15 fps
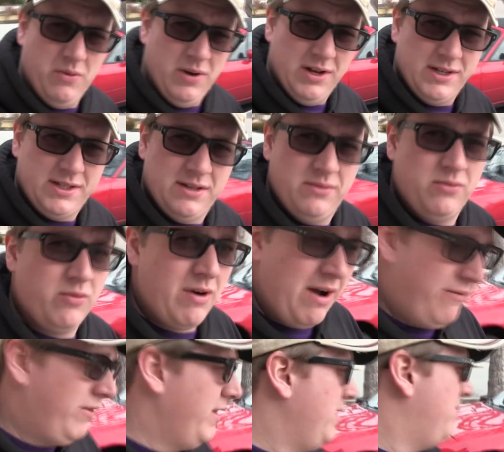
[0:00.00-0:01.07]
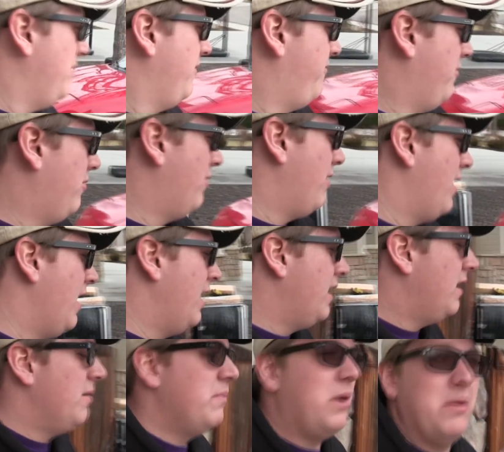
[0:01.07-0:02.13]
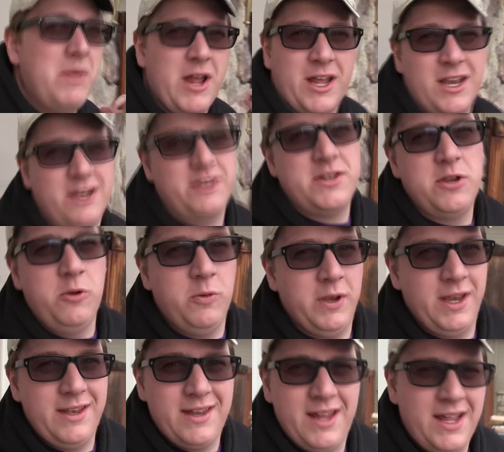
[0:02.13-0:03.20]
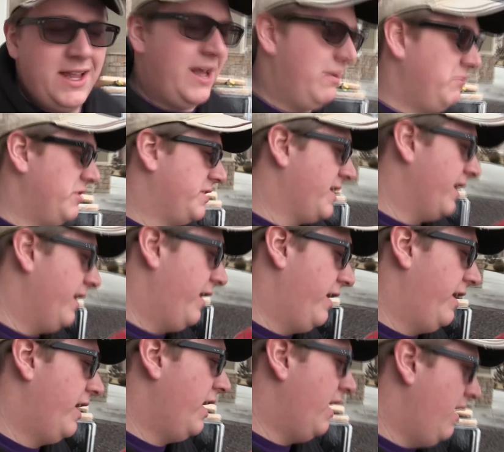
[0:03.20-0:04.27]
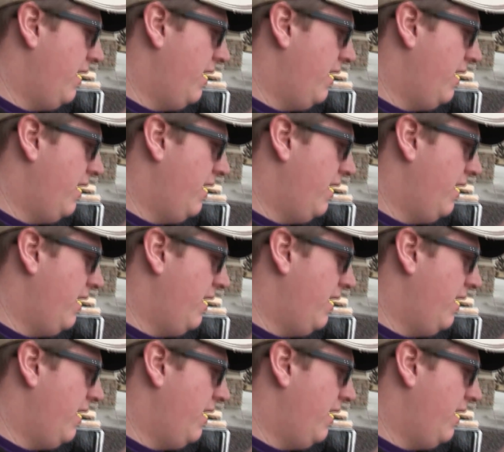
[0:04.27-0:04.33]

it was roughly before, but I'm not going to tune it. I'm just going to